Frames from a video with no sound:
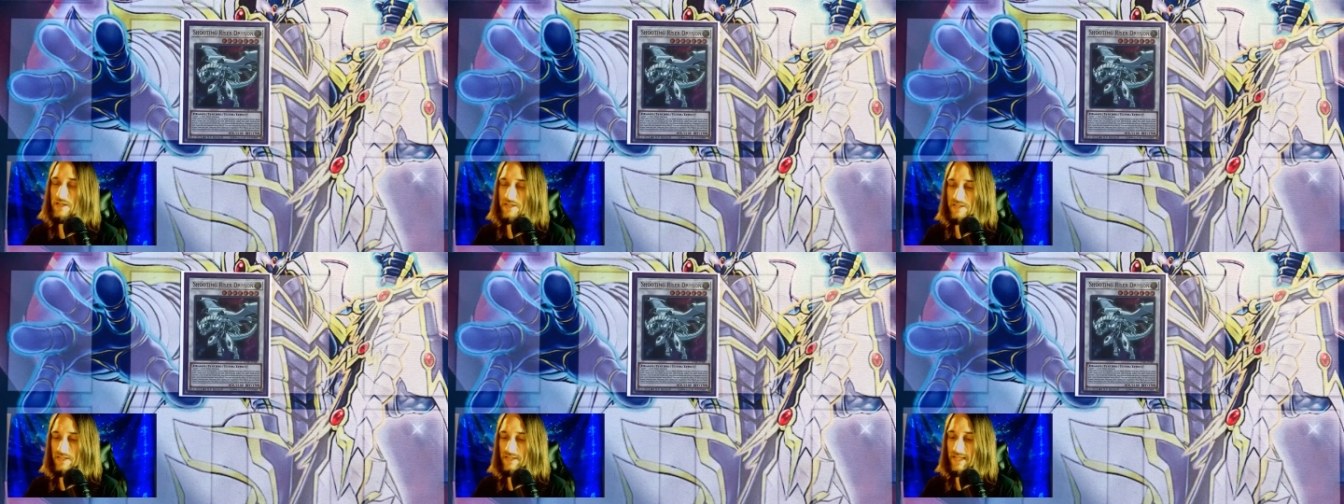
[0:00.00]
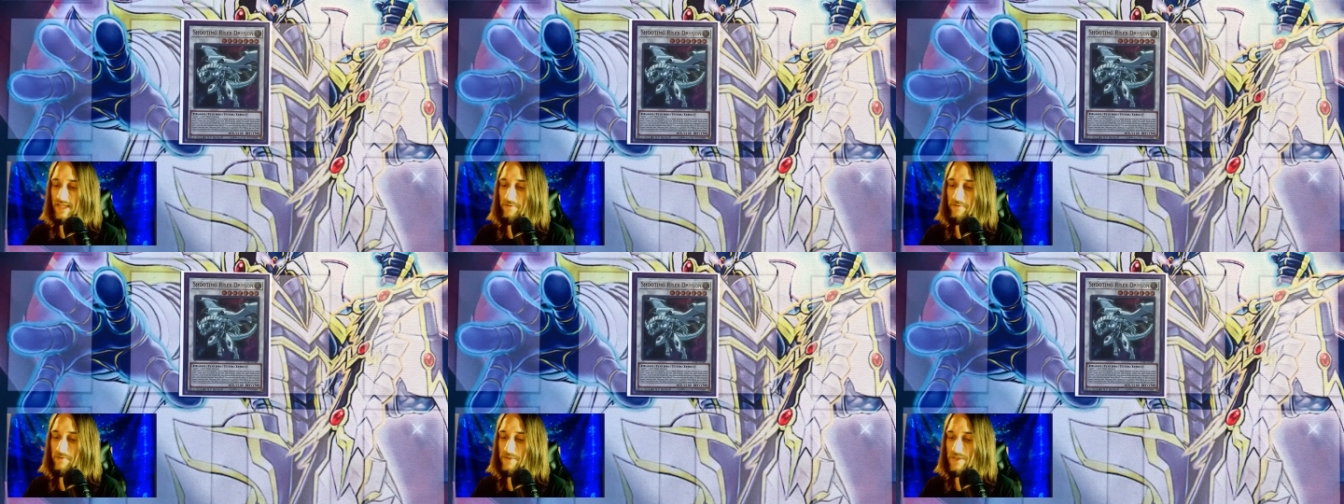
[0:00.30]
He's a
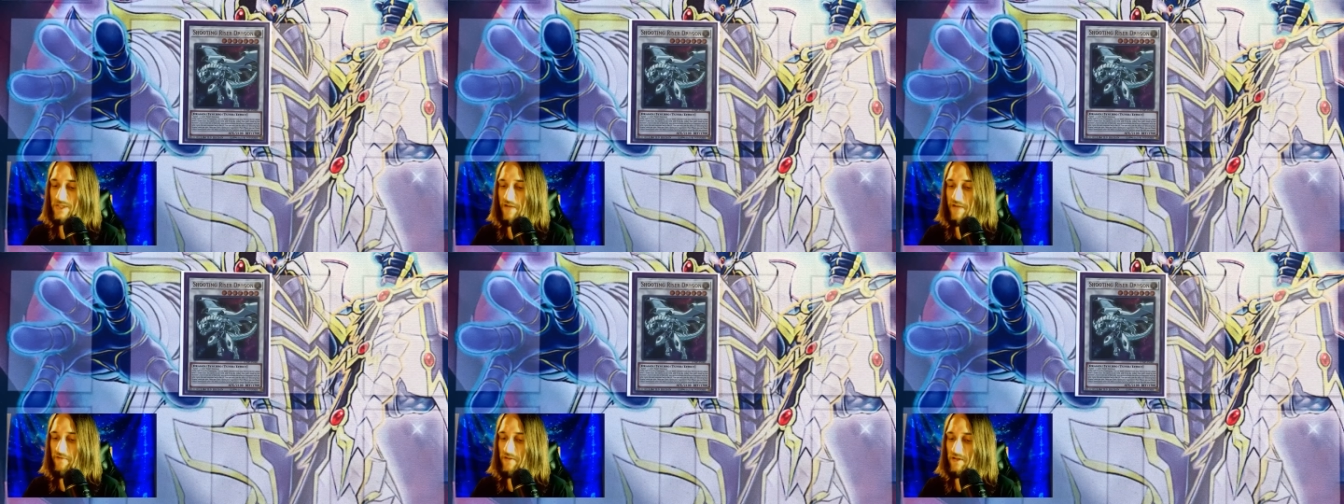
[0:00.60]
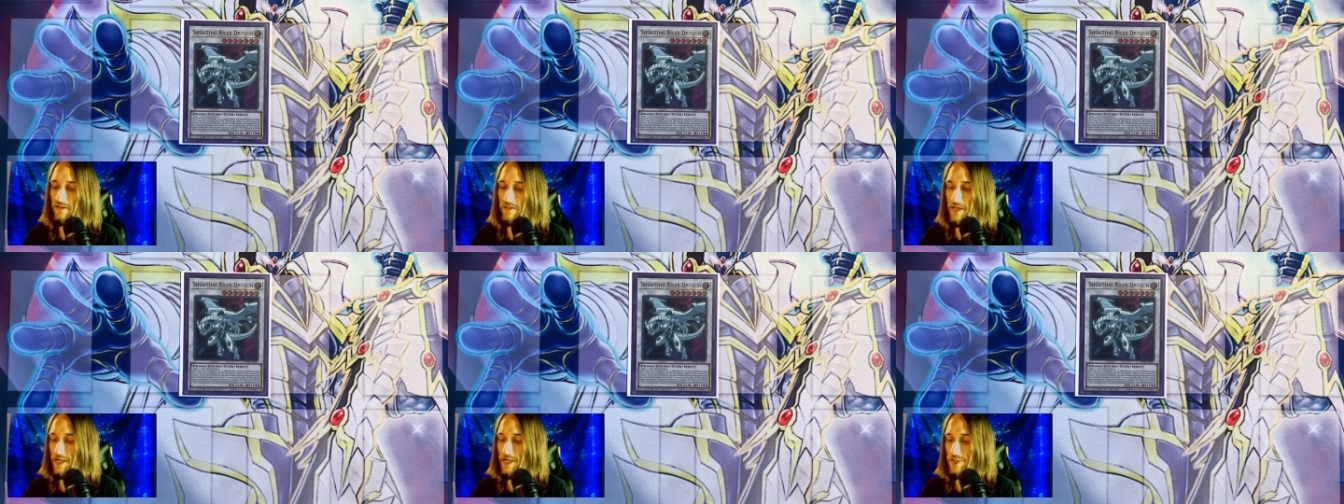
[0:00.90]
level
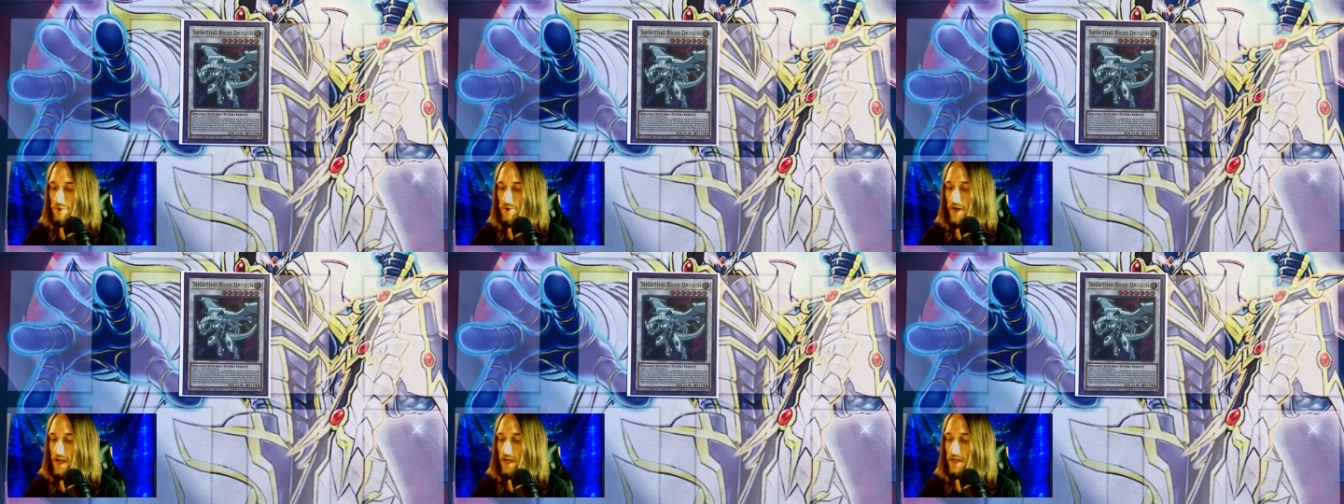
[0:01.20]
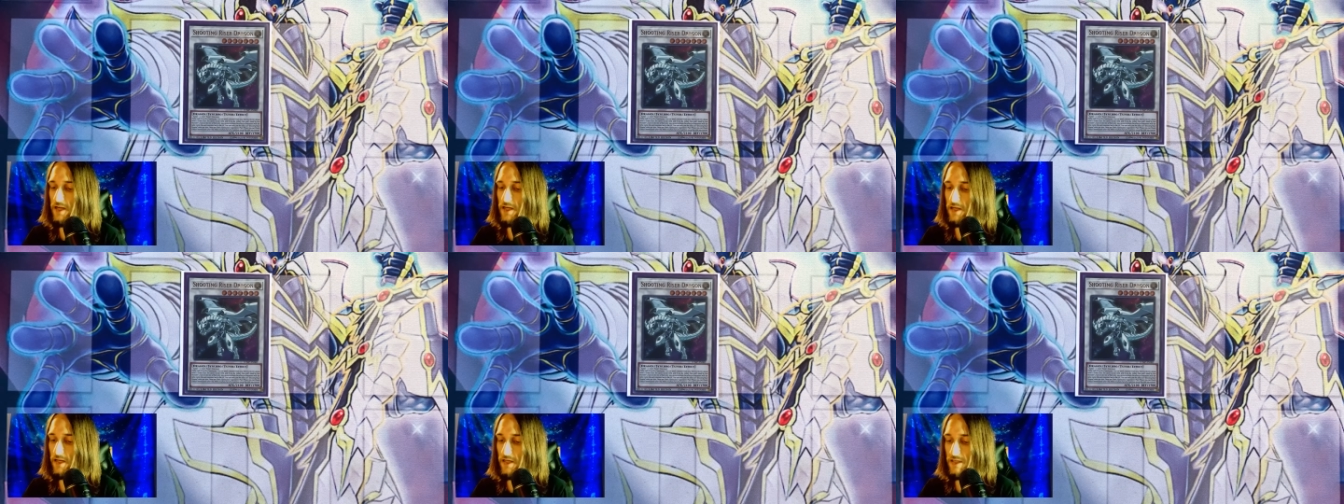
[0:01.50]
7 light
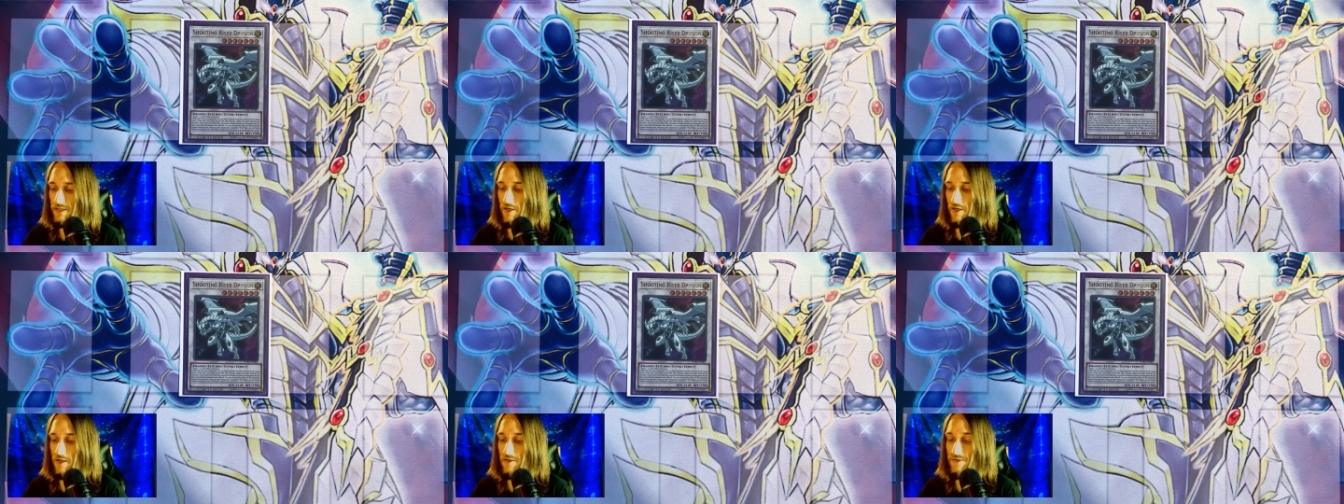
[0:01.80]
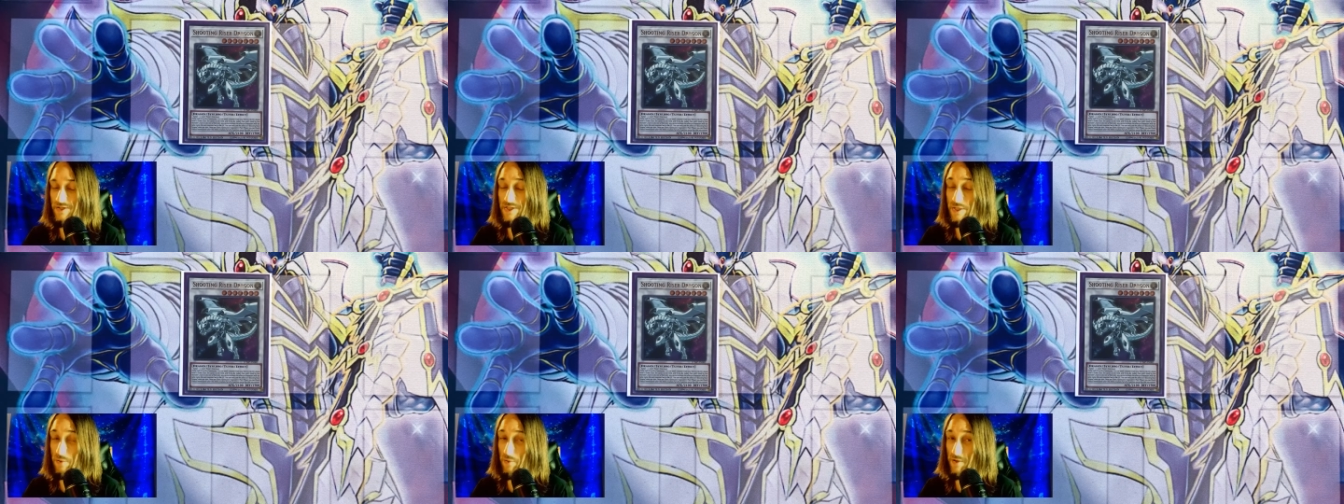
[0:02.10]
dragon. He's
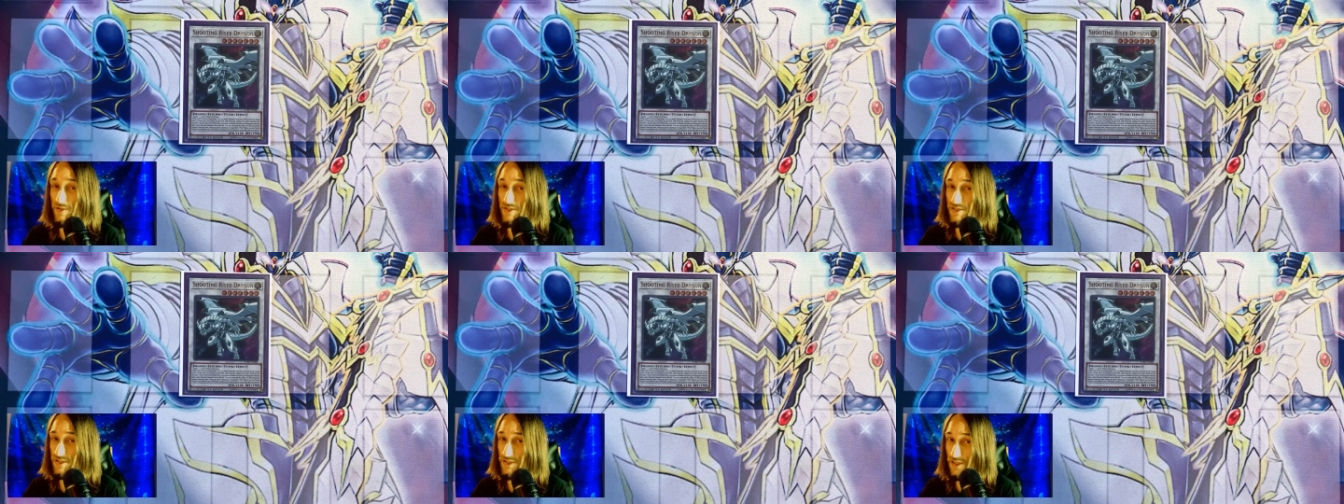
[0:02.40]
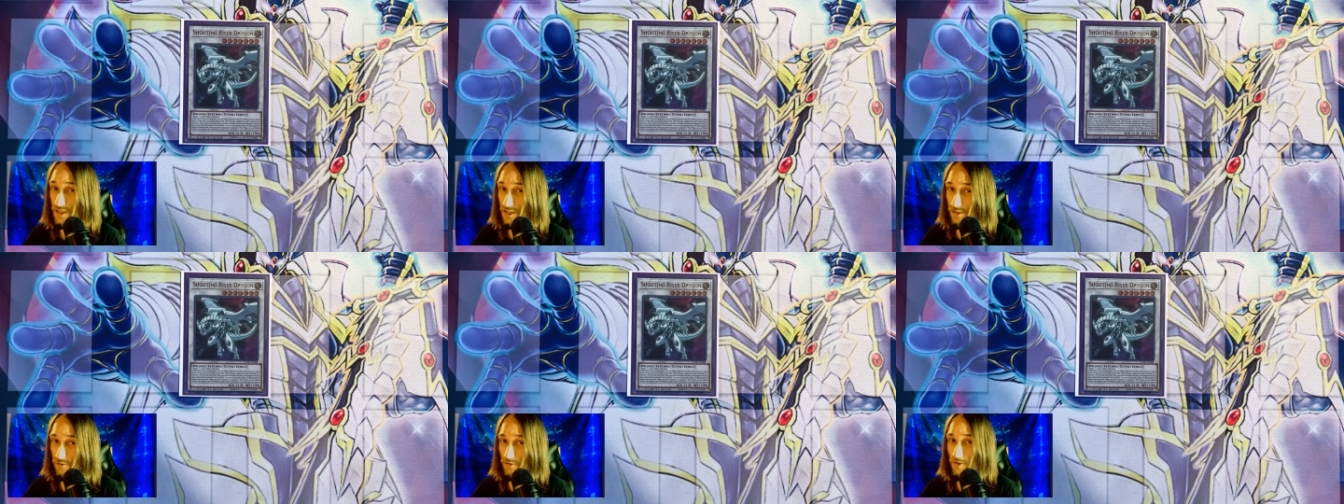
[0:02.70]
also a
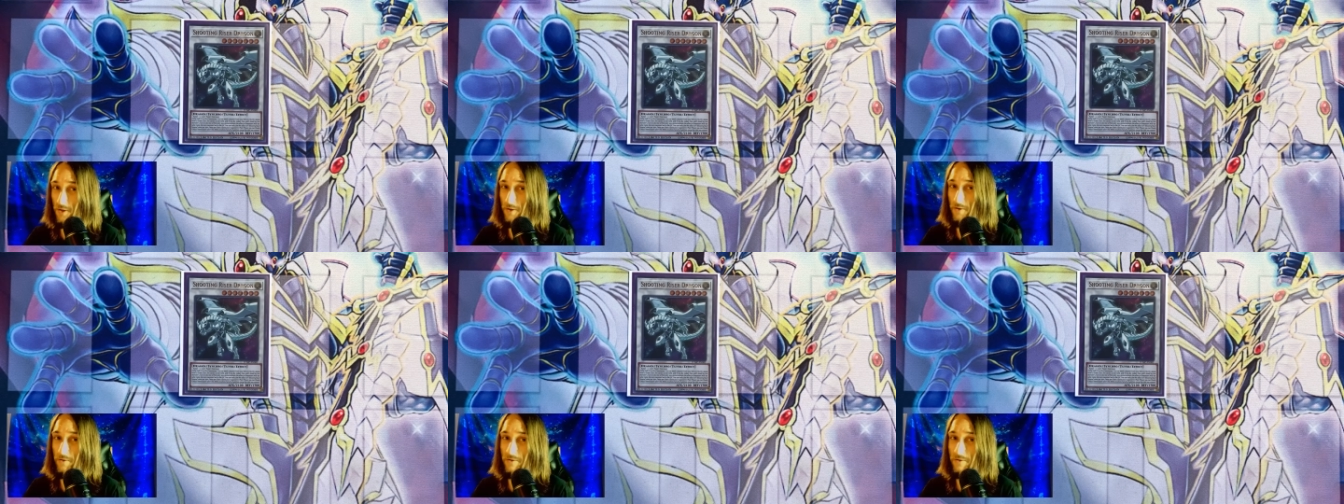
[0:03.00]
Synchro